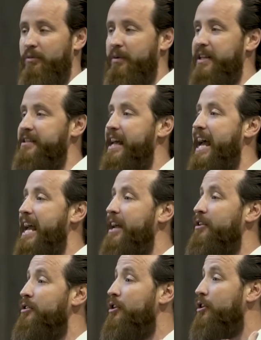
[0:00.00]
We
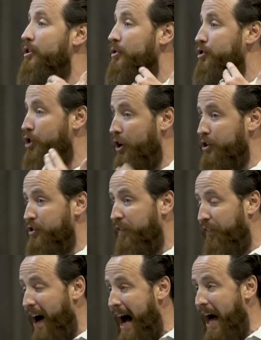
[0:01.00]
say church
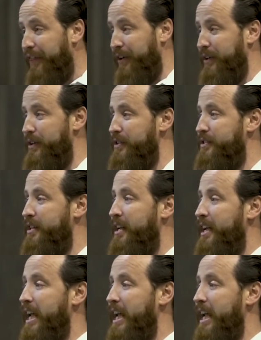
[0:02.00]
fathers.